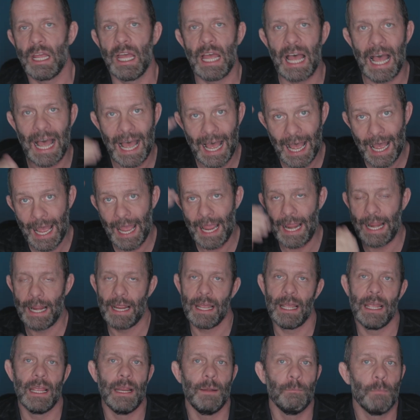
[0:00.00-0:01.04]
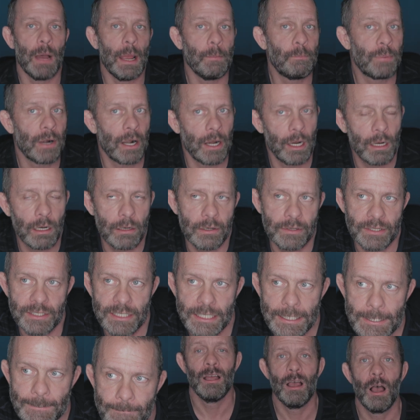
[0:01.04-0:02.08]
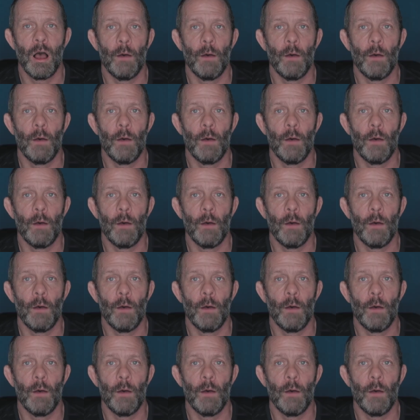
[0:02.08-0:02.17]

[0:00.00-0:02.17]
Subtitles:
high in my priority.